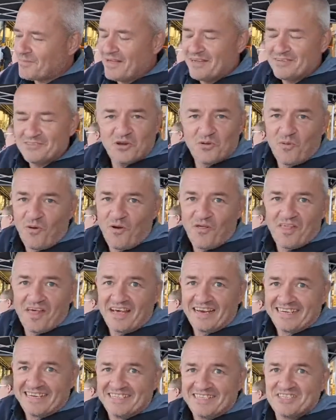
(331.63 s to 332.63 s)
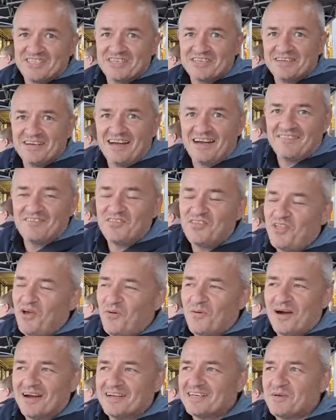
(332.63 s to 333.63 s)
know what that is. I've no
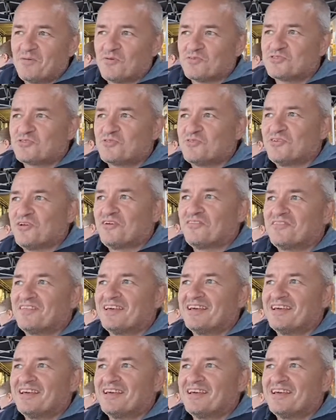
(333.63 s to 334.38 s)
idea what's going on there.